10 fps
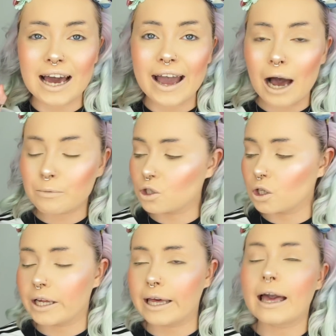I
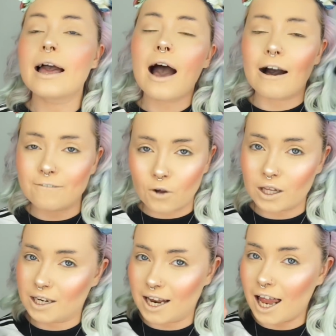absolutely have
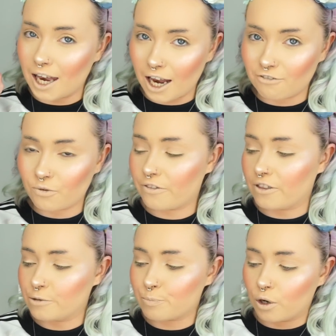fallen in love with
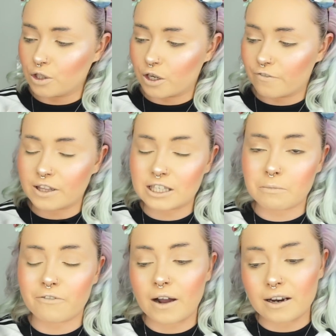this bronzer for the
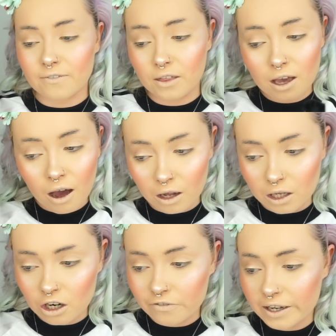simple fact of the
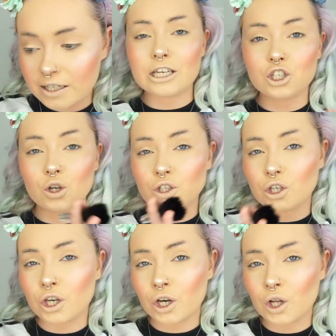colour of it. It's not
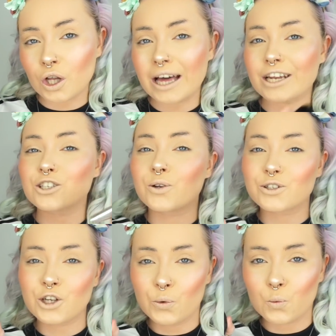too cool and it's
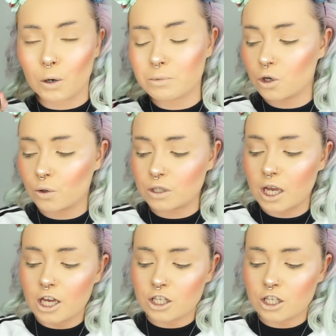not too warm toned.